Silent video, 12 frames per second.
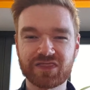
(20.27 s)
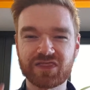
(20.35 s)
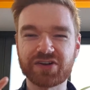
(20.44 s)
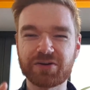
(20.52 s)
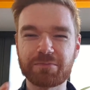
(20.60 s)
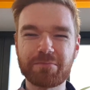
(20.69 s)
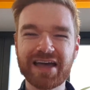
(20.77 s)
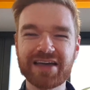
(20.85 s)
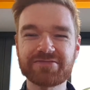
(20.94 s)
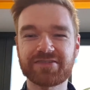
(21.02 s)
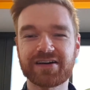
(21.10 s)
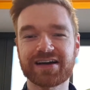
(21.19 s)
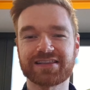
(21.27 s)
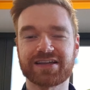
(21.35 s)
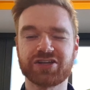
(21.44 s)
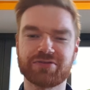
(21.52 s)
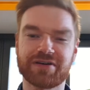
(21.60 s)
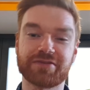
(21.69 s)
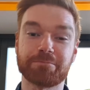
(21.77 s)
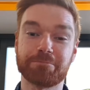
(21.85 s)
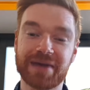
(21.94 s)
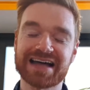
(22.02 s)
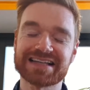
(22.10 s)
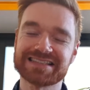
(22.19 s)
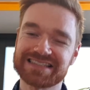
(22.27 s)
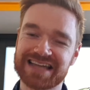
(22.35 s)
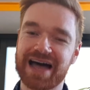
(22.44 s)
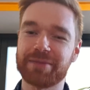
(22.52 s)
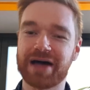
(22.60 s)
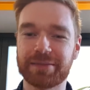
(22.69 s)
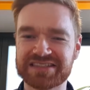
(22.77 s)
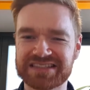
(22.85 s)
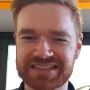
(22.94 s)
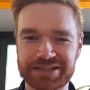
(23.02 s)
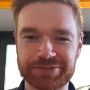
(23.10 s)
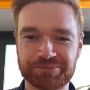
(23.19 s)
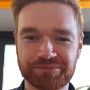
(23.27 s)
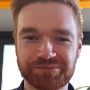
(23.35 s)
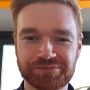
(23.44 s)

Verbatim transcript: then you may find that you have a bad tab habit too.